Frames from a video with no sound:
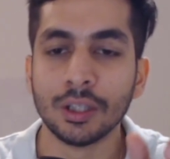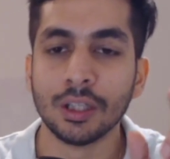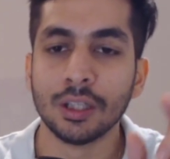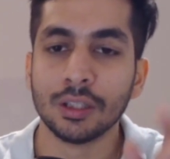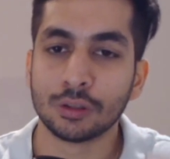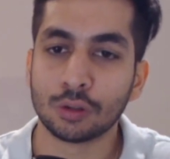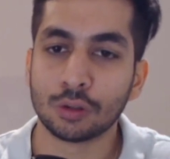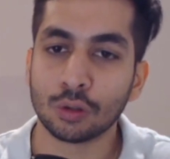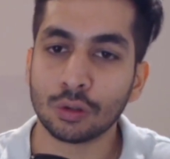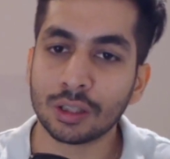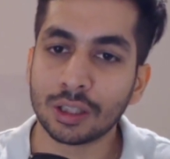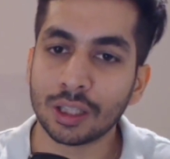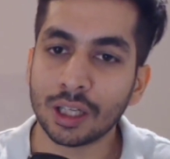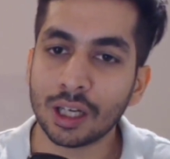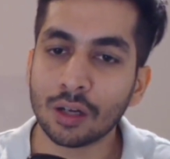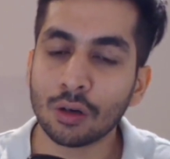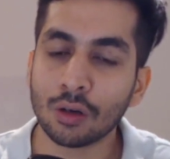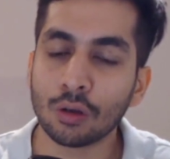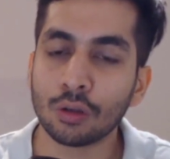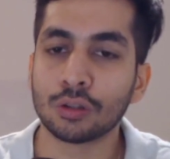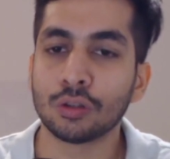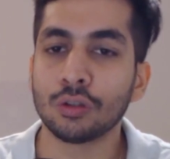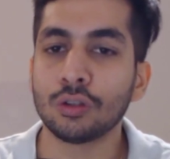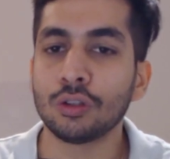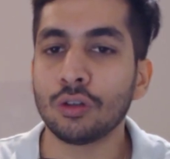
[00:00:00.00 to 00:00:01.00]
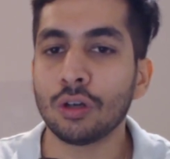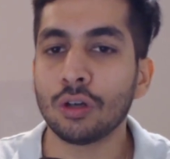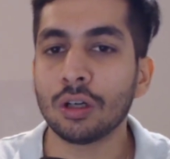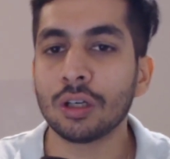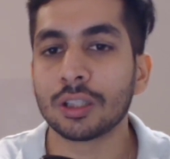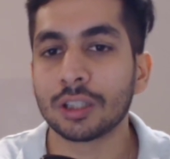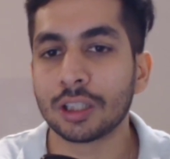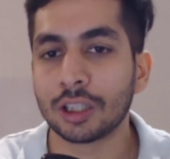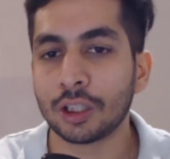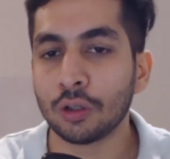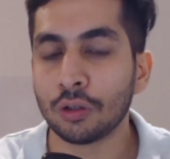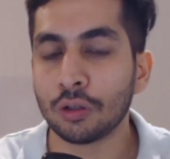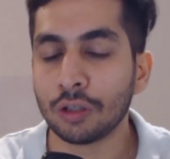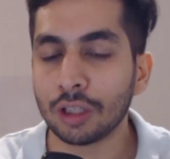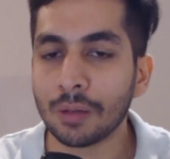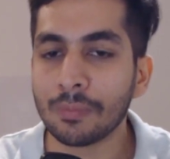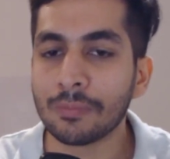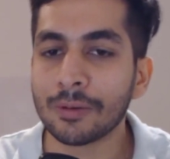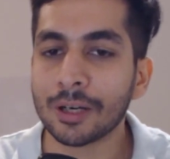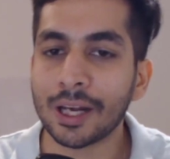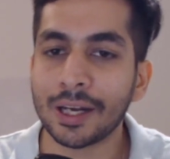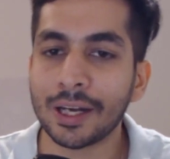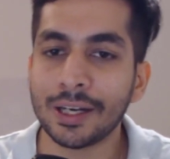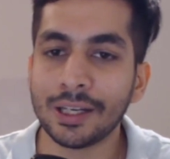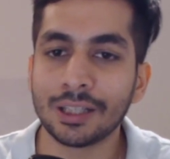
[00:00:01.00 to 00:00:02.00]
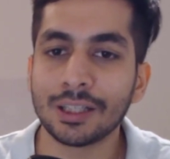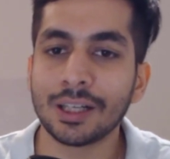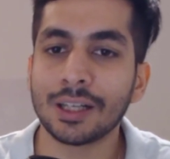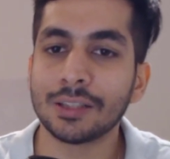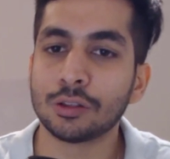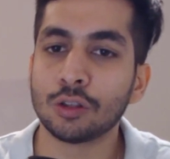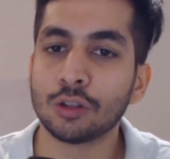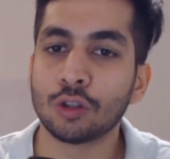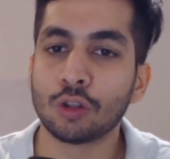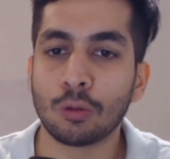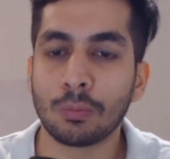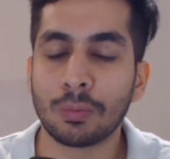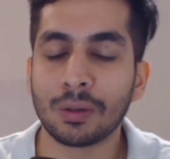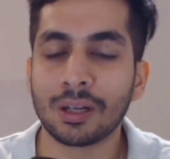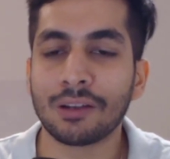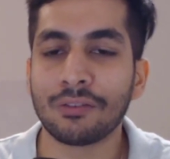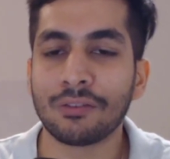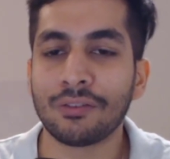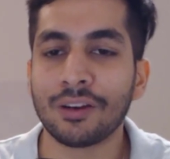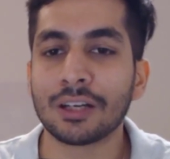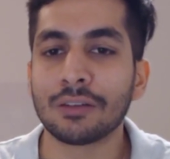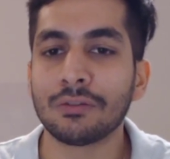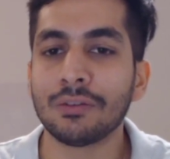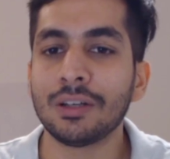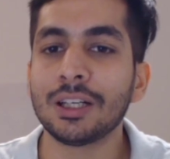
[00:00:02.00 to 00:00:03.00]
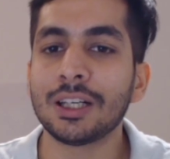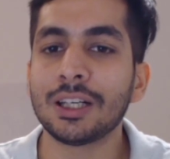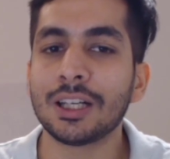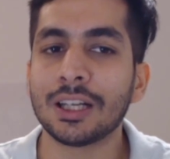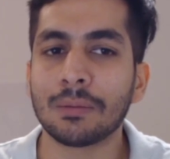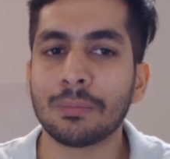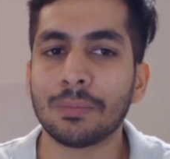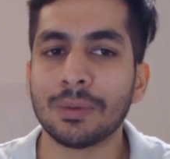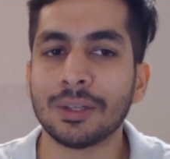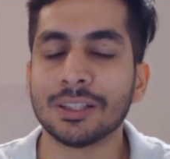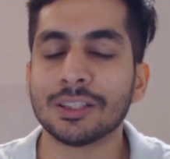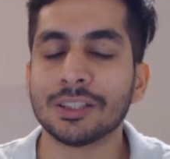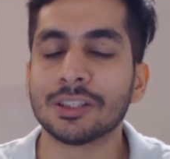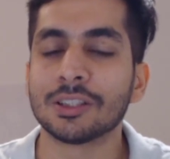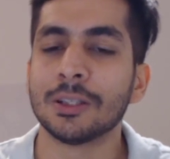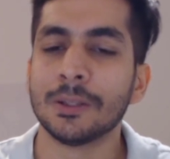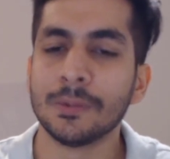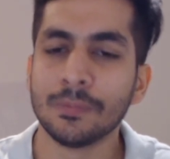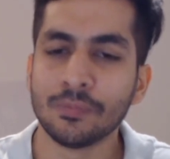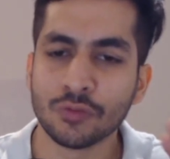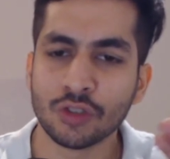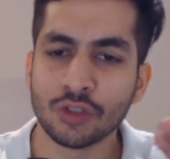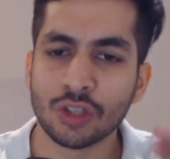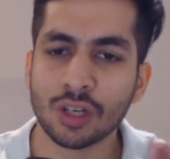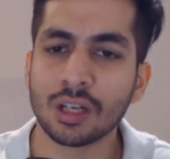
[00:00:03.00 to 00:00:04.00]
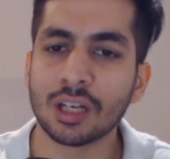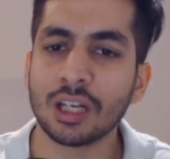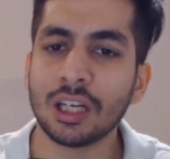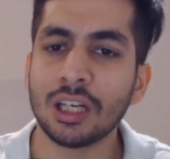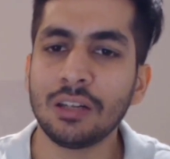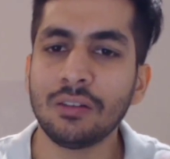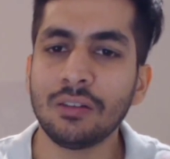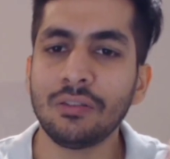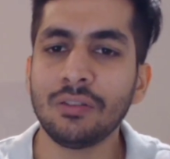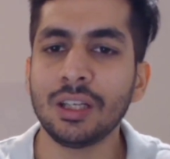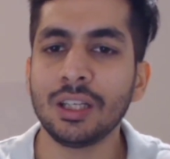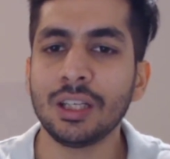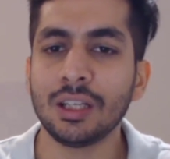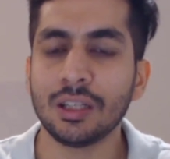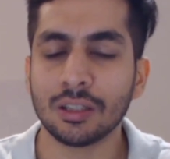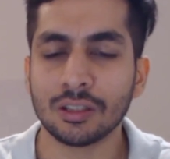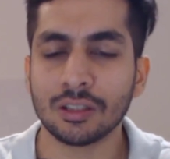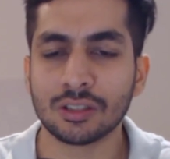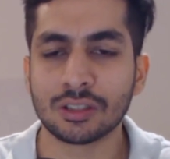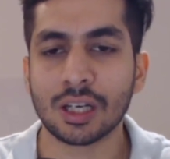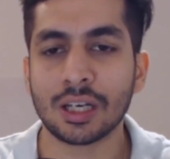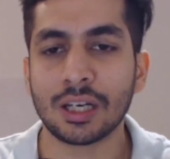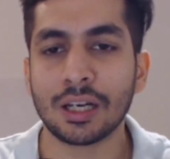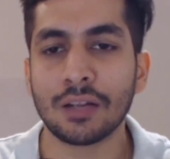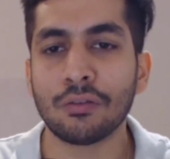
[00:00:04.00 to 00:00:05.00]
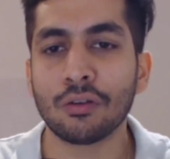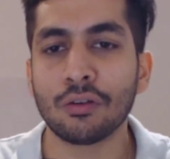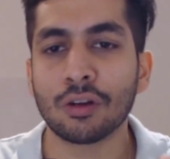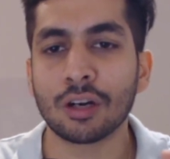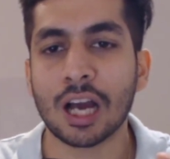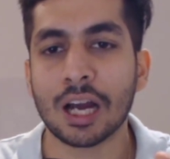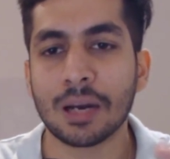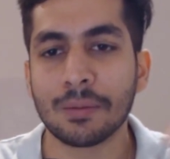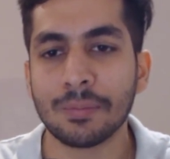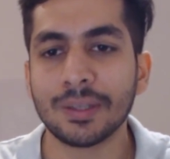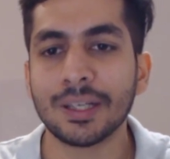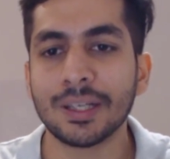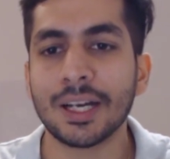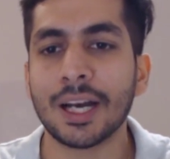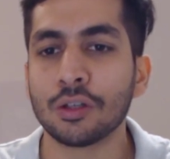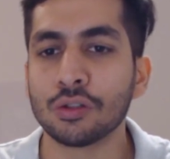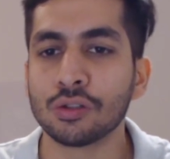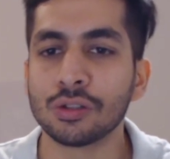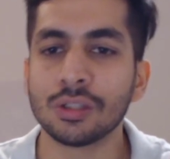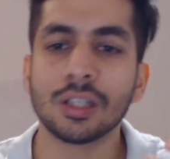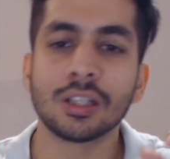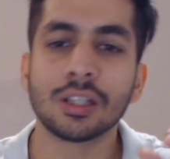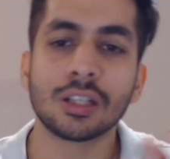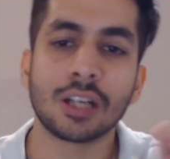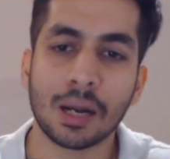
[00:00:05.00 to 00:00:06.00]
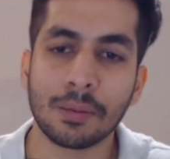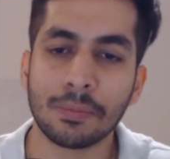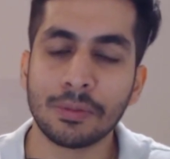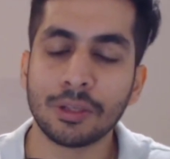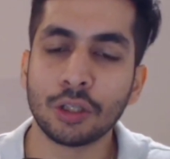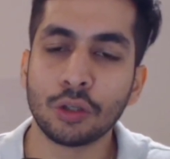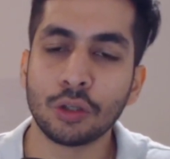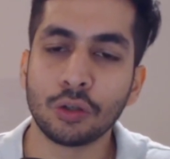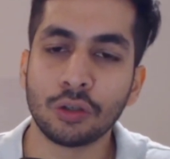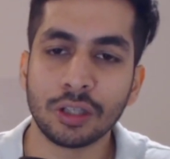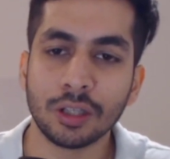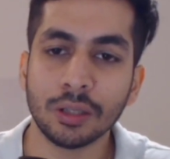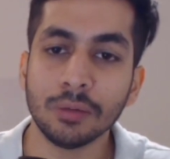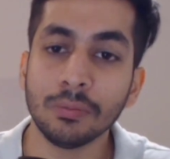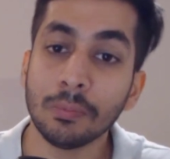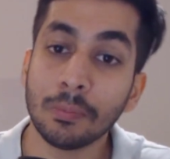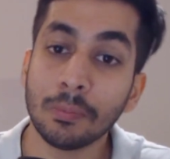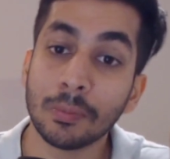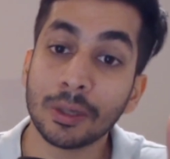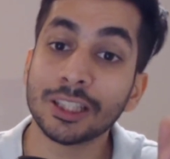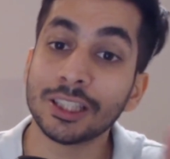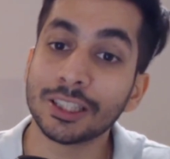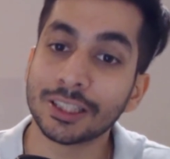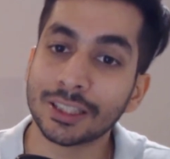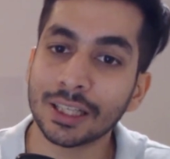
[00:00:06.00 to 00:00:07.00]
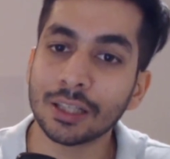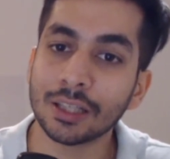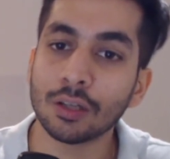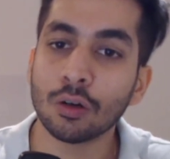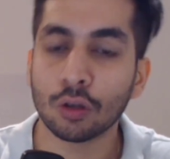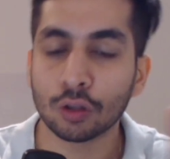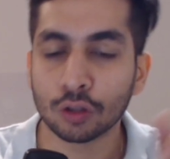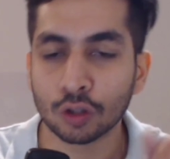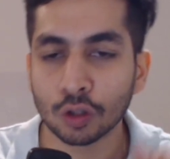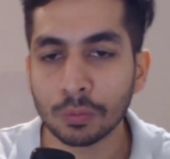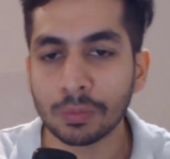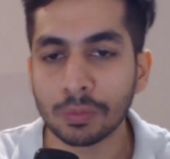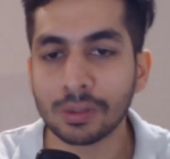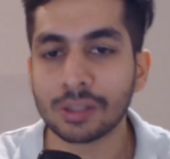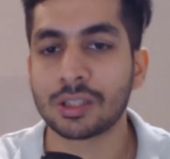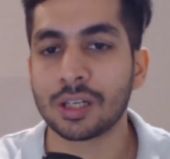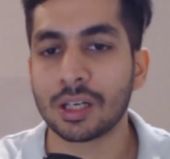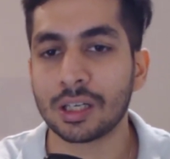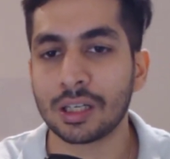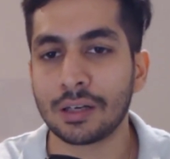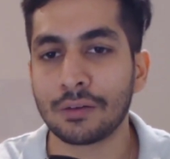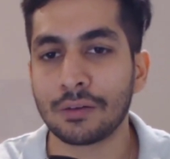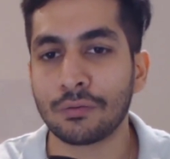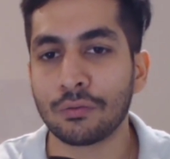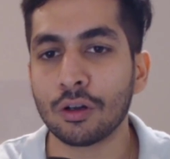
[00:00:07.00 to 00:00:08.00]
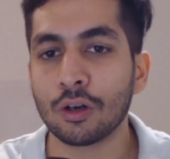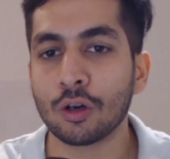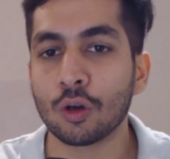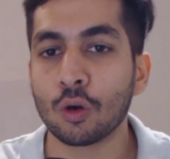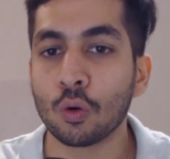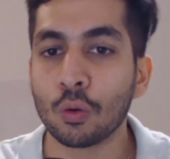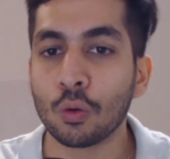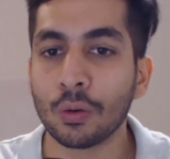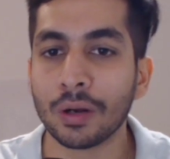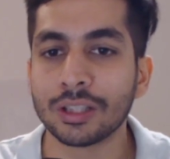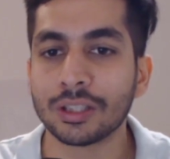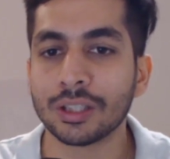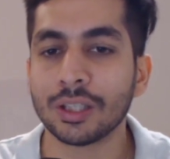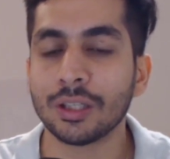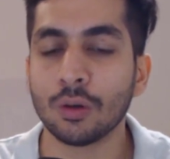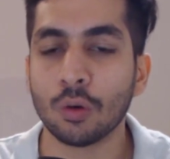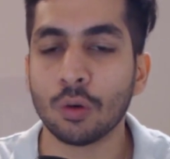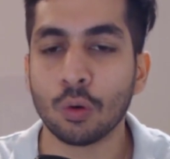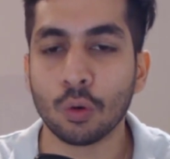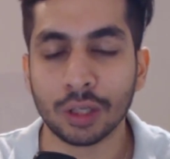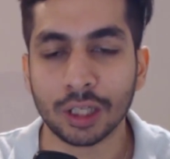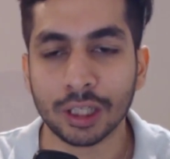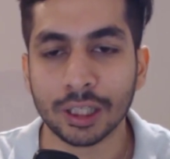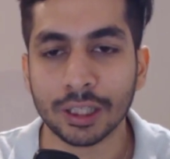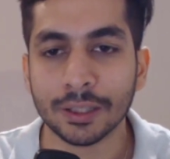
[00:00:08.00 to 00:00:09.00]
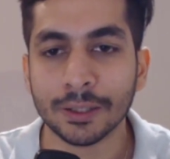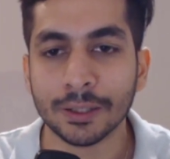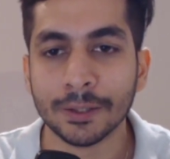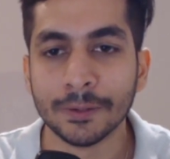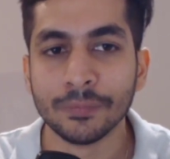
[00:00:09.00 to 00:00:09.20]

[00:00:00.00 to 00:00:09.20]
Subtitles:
So there also your deuterium kinetic isotopic effect will take place. Generally we study for carbon hydrogen and carbon deuterium, but it can also be studied for OH and OD.